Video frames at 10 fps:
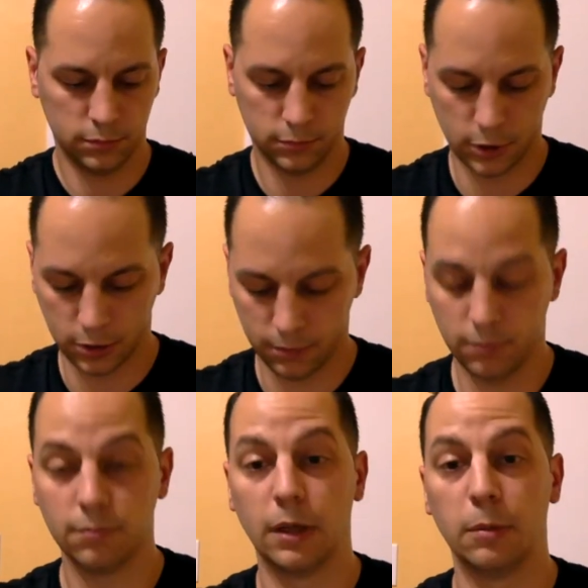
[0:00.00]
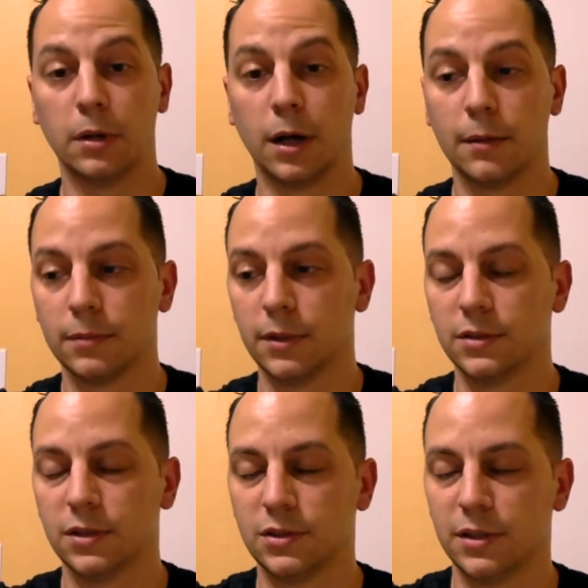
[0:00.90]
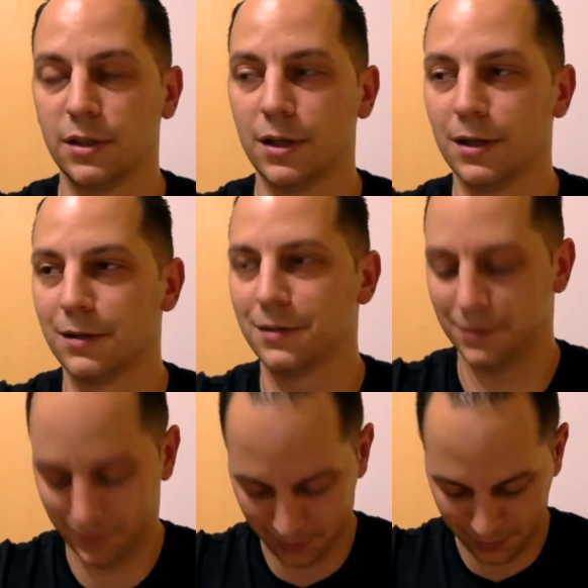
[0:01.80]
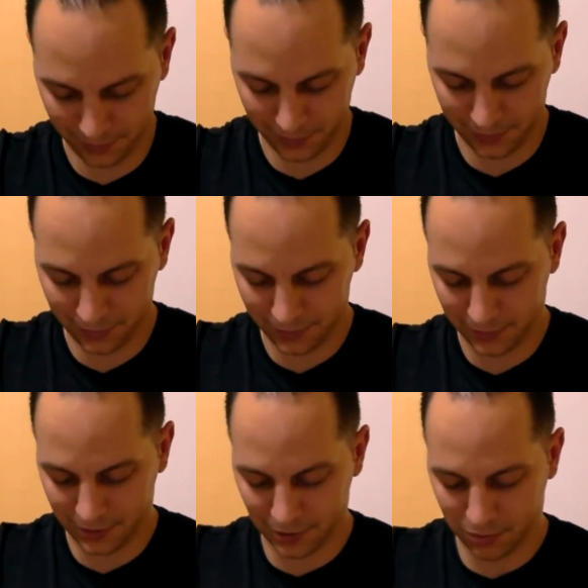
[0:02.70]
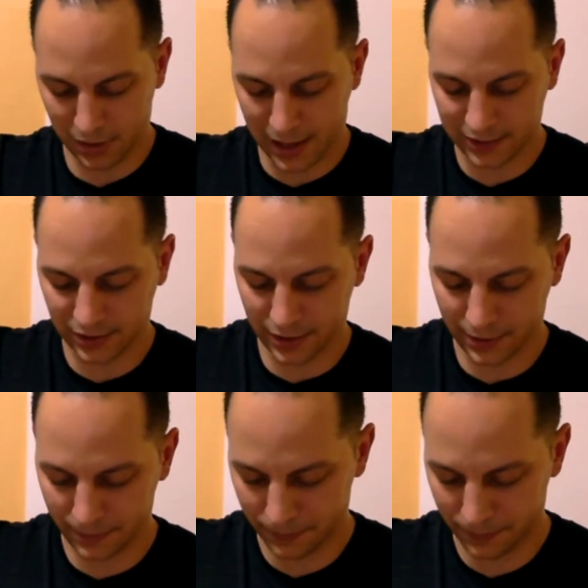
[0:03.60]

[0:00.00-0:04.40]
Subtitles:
Oh, maybe not because it's in plastic.